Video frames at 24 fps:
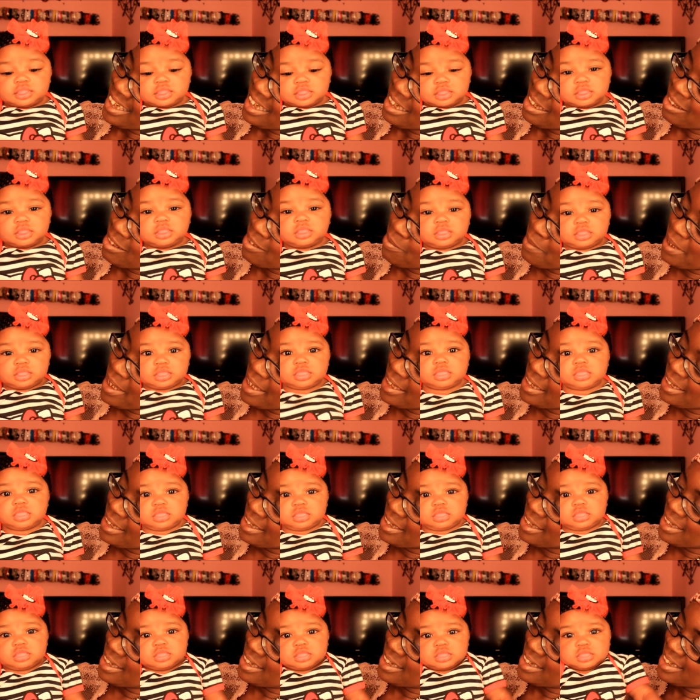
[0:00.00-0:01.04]
Are you smiling?
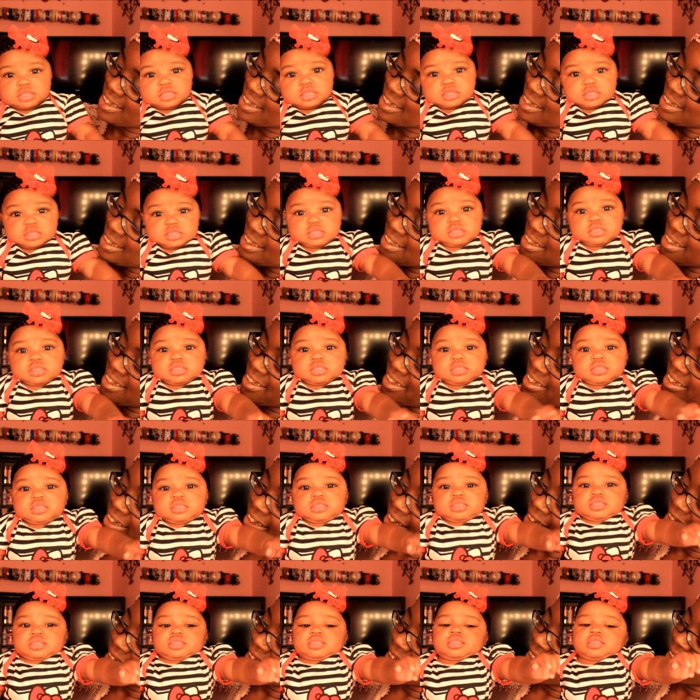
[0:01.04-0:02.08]
Say
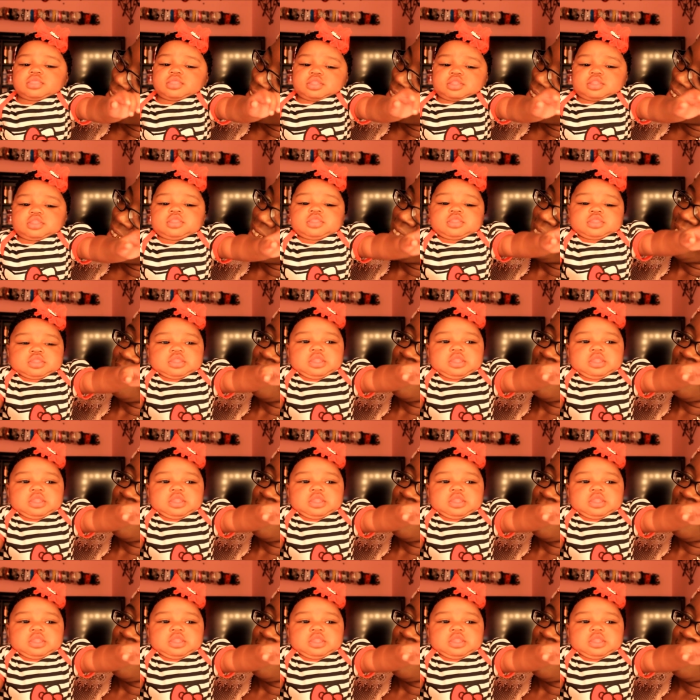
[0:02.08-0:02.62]
hi.